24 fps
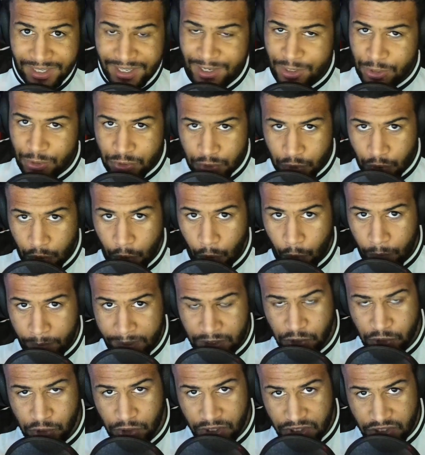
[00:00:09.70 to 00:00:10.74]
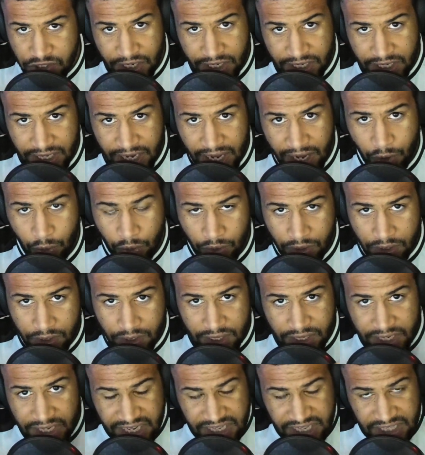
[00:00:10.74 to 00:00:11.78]
so go make sure to check it out
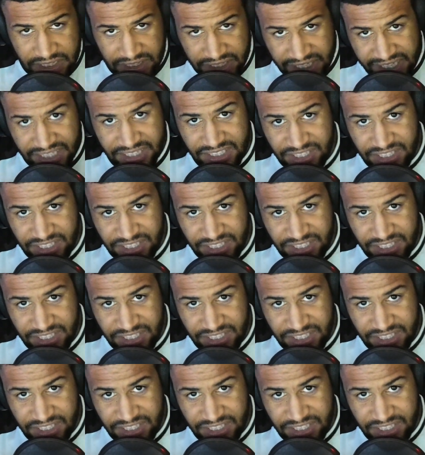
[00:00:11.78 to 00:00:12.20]
and link in the